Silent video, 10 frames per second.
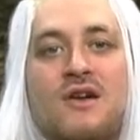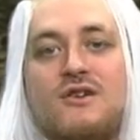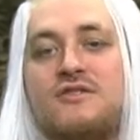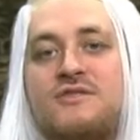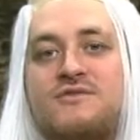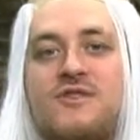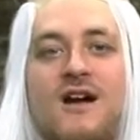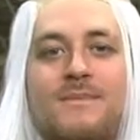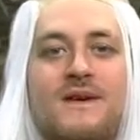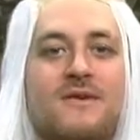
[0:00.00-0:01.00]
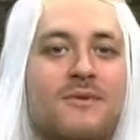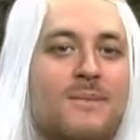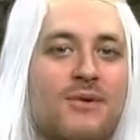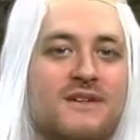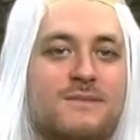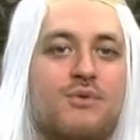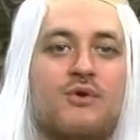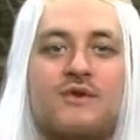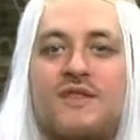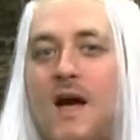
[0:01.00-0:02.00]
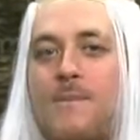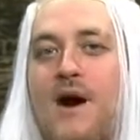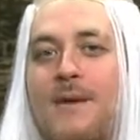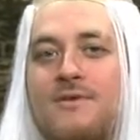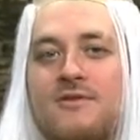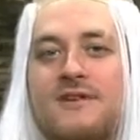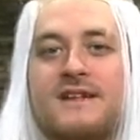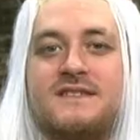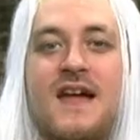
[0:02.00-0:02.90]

Curse of Strahd being reprinted proves how popular it is